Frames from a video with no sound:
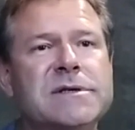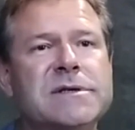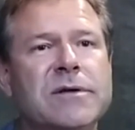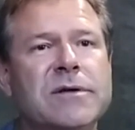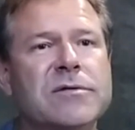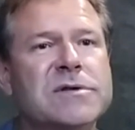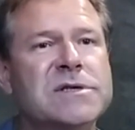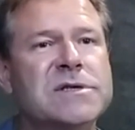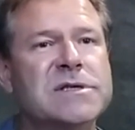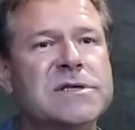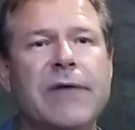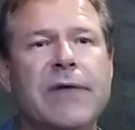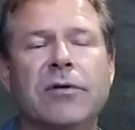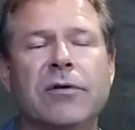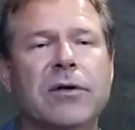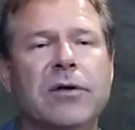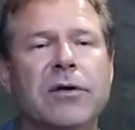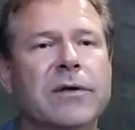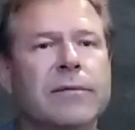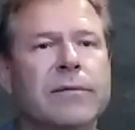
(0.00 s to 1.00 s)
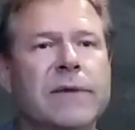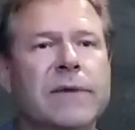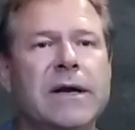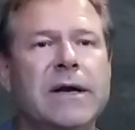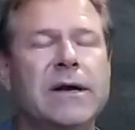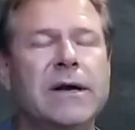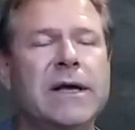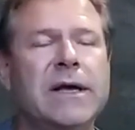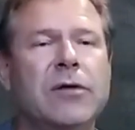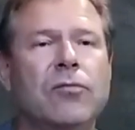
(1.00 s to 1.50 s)
There was several of them in a,
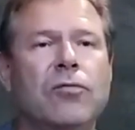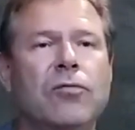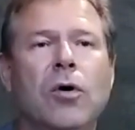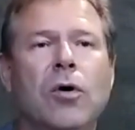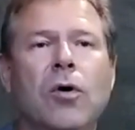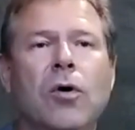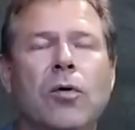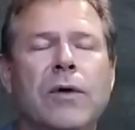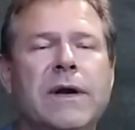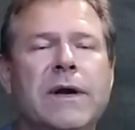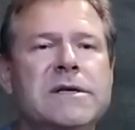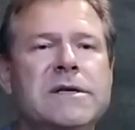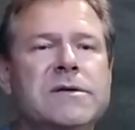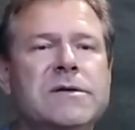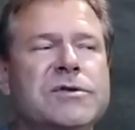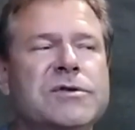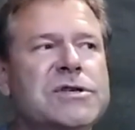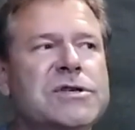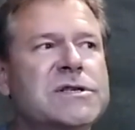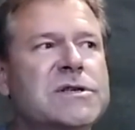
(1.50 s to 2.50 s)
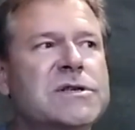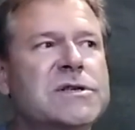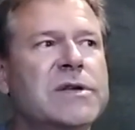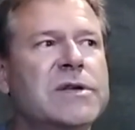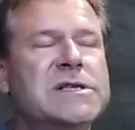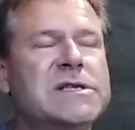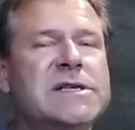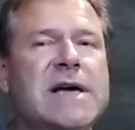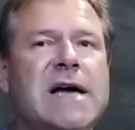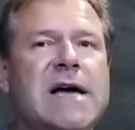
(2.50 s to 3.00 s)
in a row, and it, it was just a really
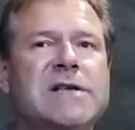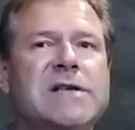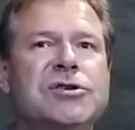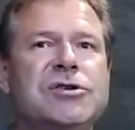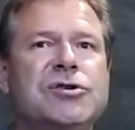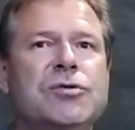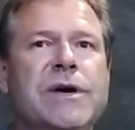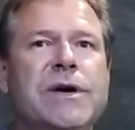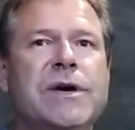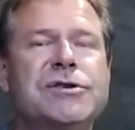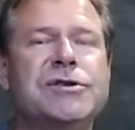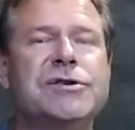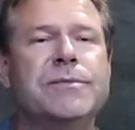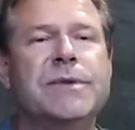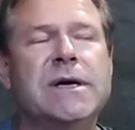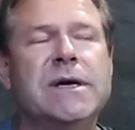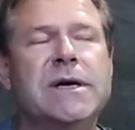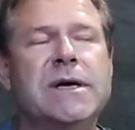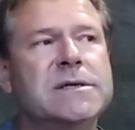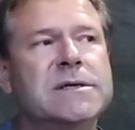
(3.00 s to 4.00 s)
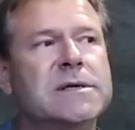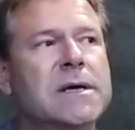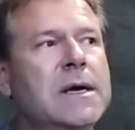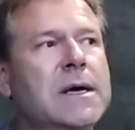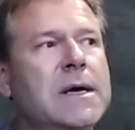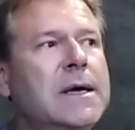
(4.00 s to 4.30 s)
sad situation because,